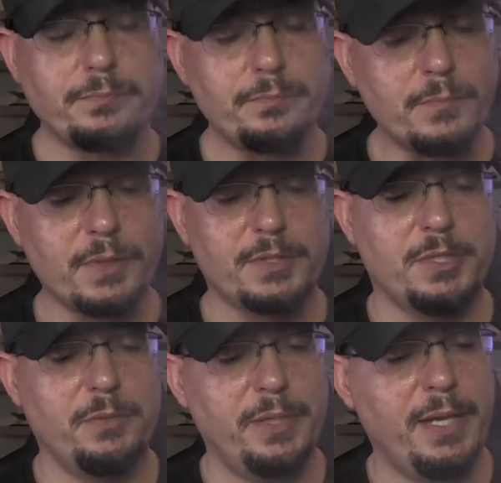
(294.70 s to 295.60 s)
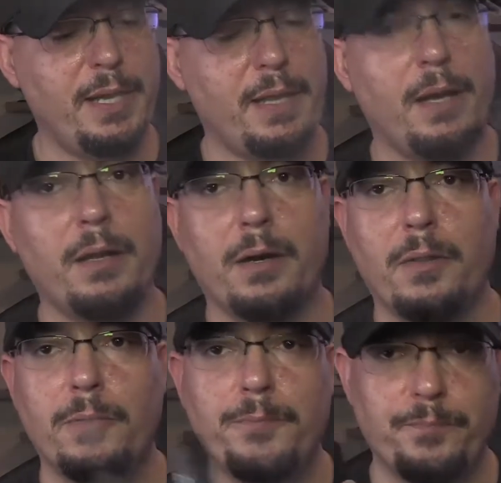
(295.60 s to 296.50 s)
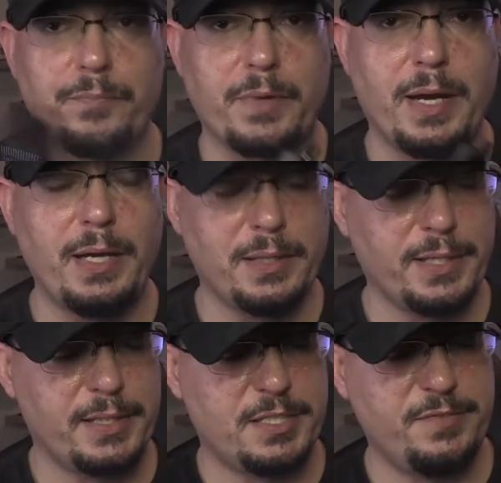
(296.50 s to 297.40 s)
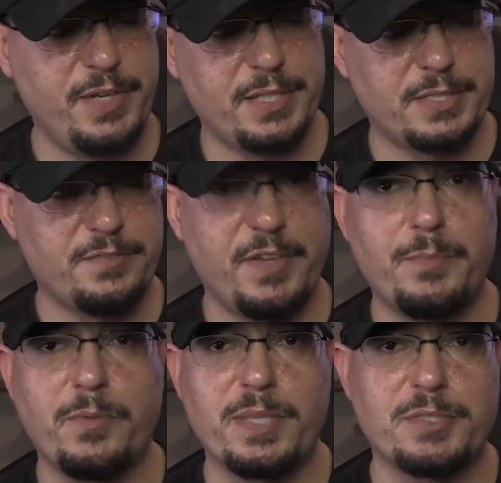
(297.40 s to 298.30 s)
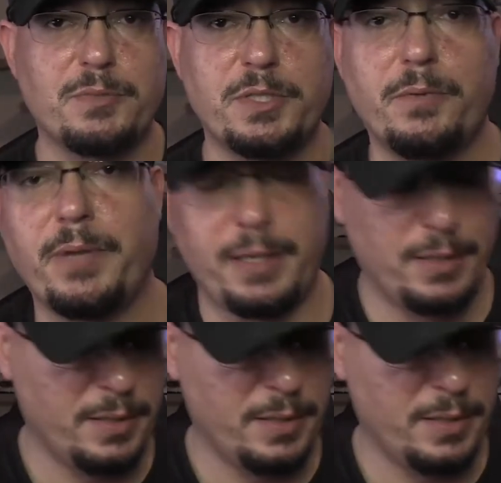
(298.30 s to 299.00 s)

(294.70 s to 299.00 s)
So yeah, I like this device, Vaporesso Degree.